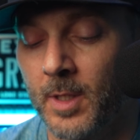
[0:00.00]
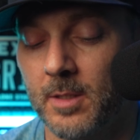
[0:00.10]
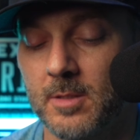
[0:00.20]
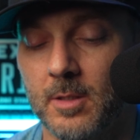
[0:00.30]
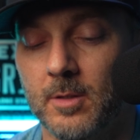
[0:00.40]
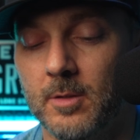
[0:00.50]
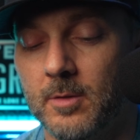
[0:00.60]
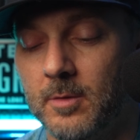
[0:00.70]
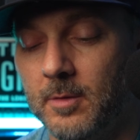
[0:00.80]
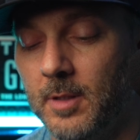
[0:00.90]

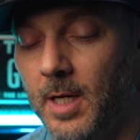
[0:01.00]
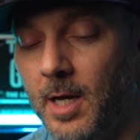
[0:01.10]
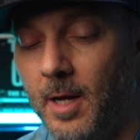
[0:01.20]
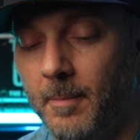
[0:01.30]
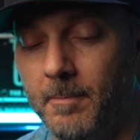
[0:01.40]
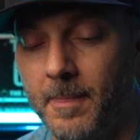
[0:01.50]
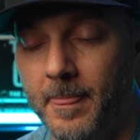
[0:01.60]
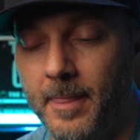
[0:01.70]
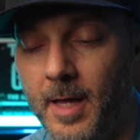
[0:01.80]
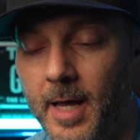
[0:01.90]
So
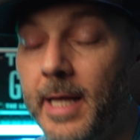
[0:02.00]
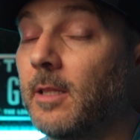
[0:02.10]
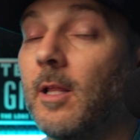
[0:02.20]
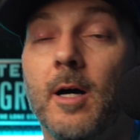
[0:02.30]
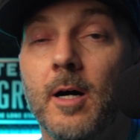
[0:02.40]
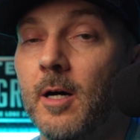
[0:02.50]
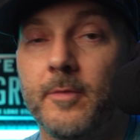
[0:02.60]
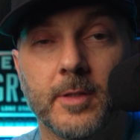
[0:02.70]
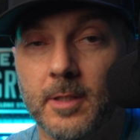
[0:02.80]
I love the